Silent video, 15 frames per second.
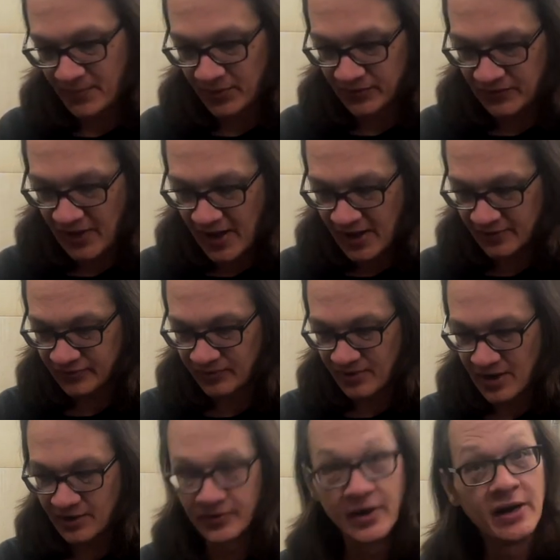of tacks
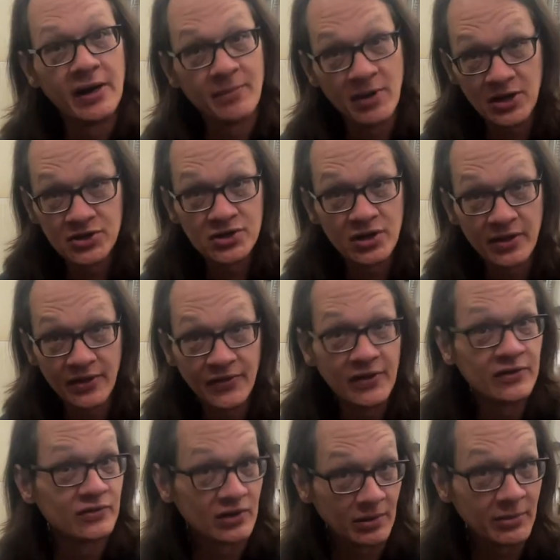around there to make sure that
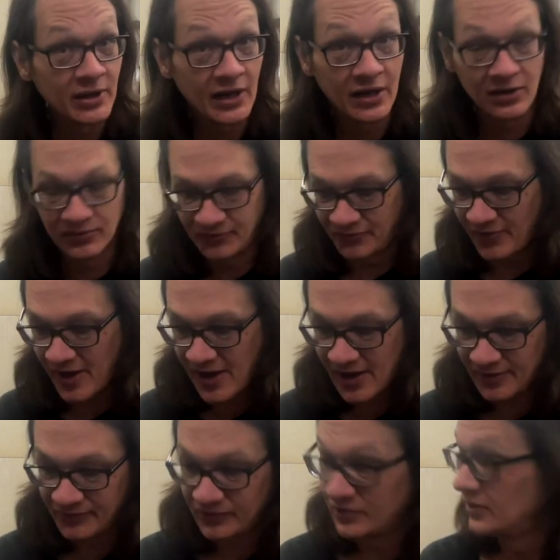things are going to be held
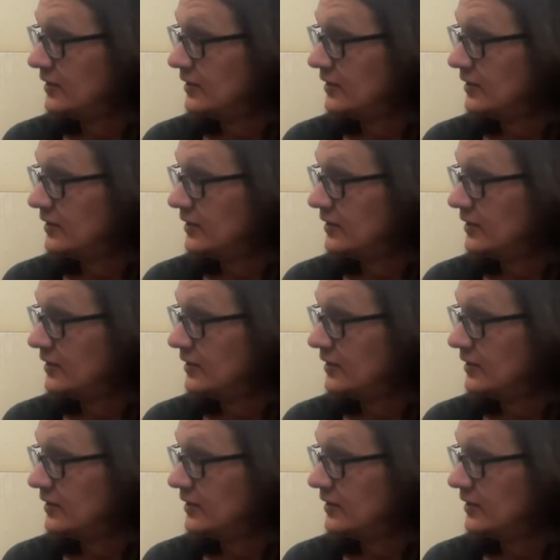fast,